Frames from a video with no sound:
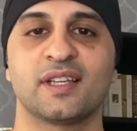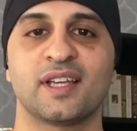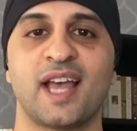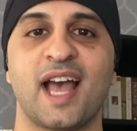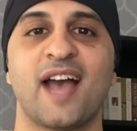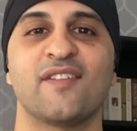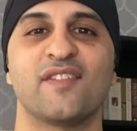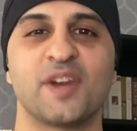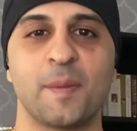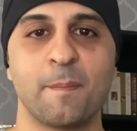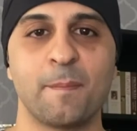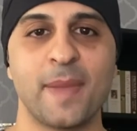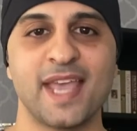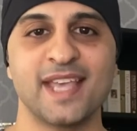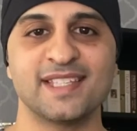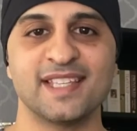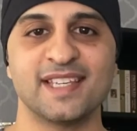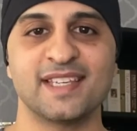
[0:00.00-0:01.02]
Have an
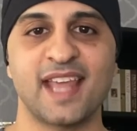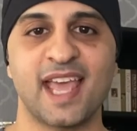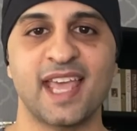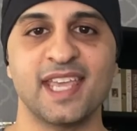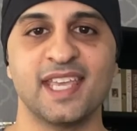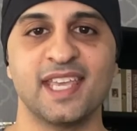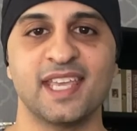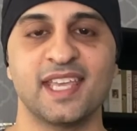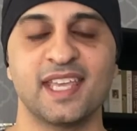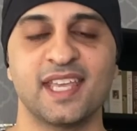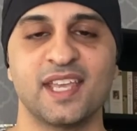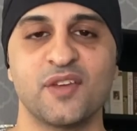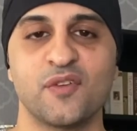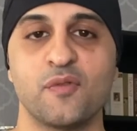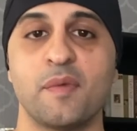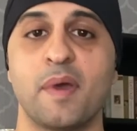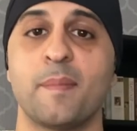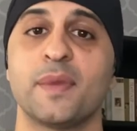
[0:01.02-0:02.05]
amazing day.
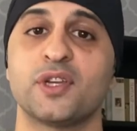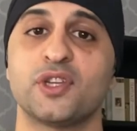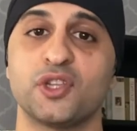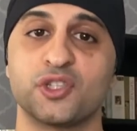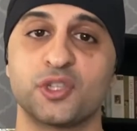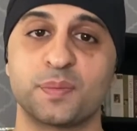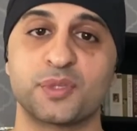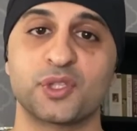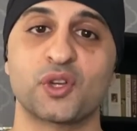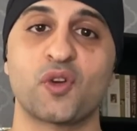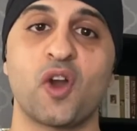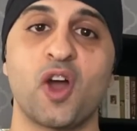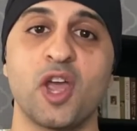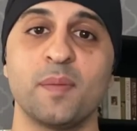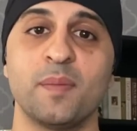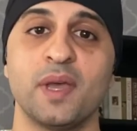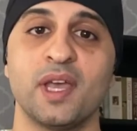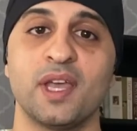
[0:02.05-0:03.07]
Remember to
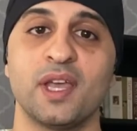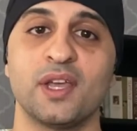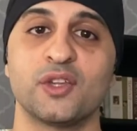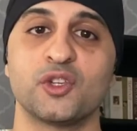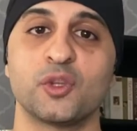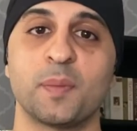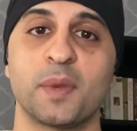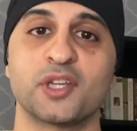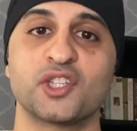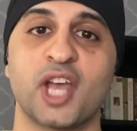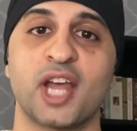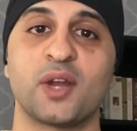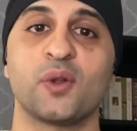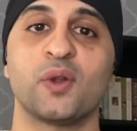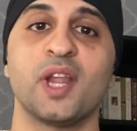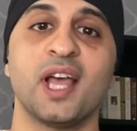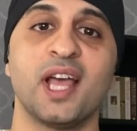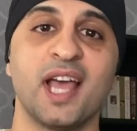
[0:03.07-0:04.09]
subscribe to my channel
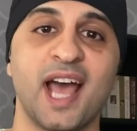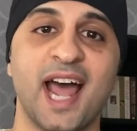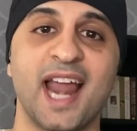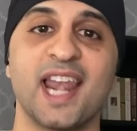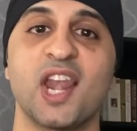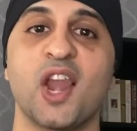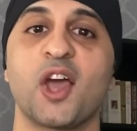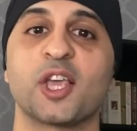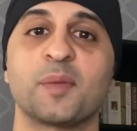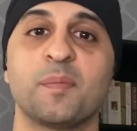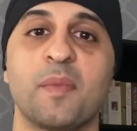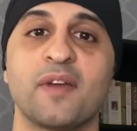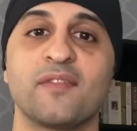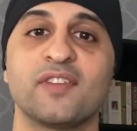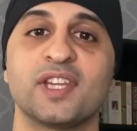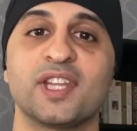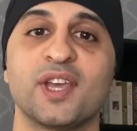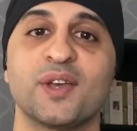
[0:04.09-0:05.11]
and like my
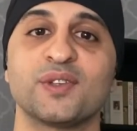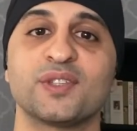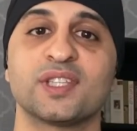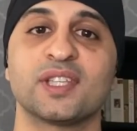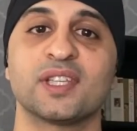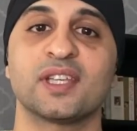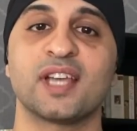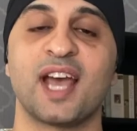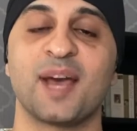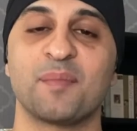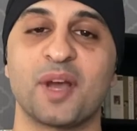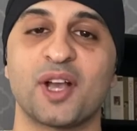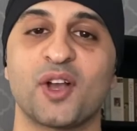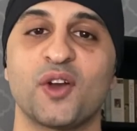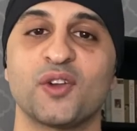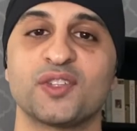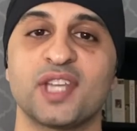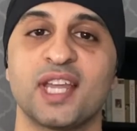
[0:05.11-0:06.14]
videos and my
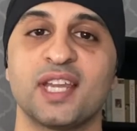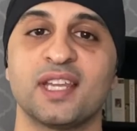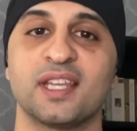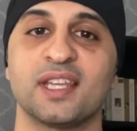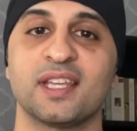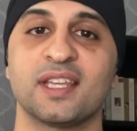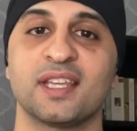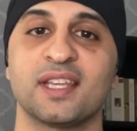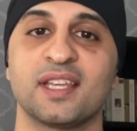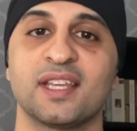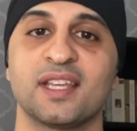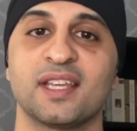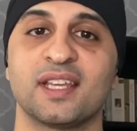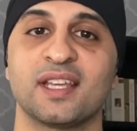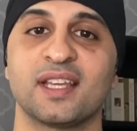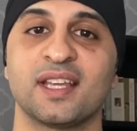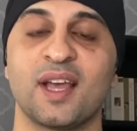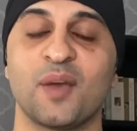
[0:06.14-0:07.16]
content.
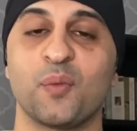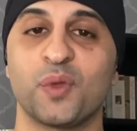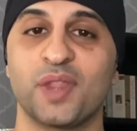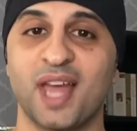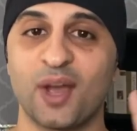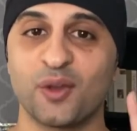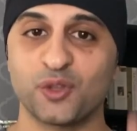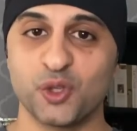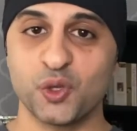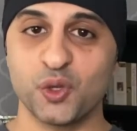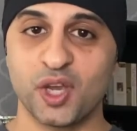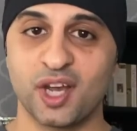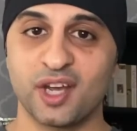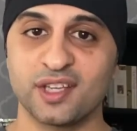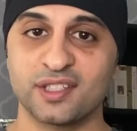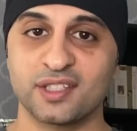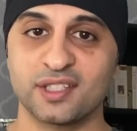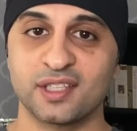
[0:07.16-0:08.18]
And without you
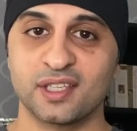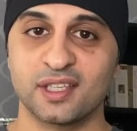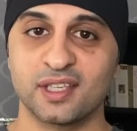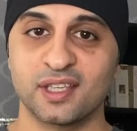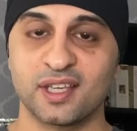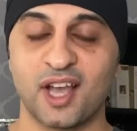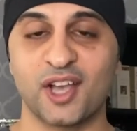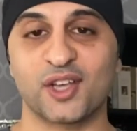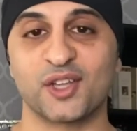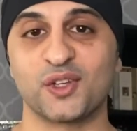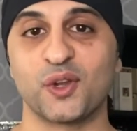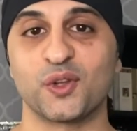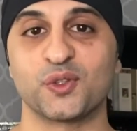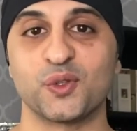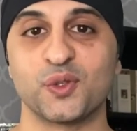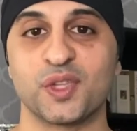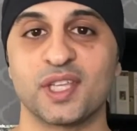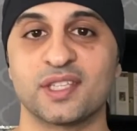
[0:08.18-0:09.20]
guys, I could not
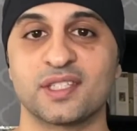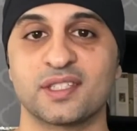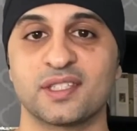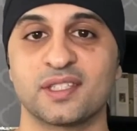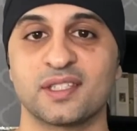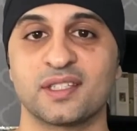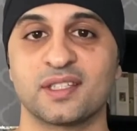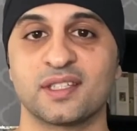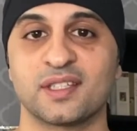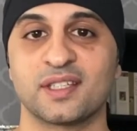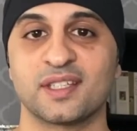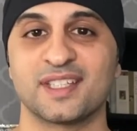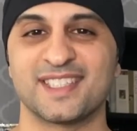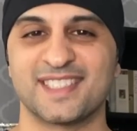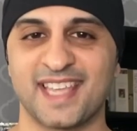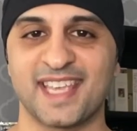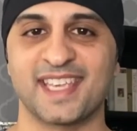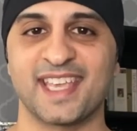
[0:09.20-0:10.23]
do this.
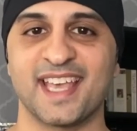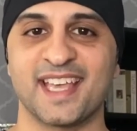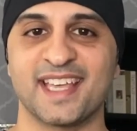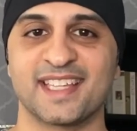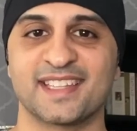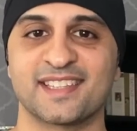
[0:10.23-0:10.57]
Take care.